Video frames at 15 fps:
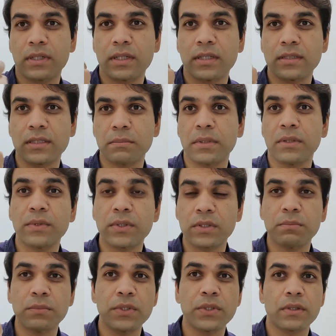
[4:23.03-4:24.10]
That is the power
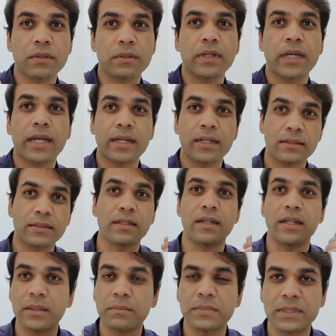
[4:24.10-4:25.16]
to move your hands
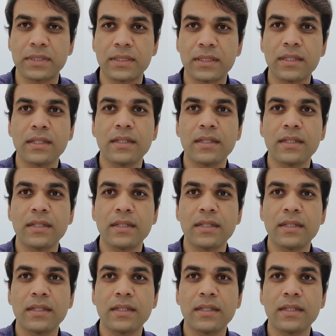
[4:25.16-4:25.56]
and limbs.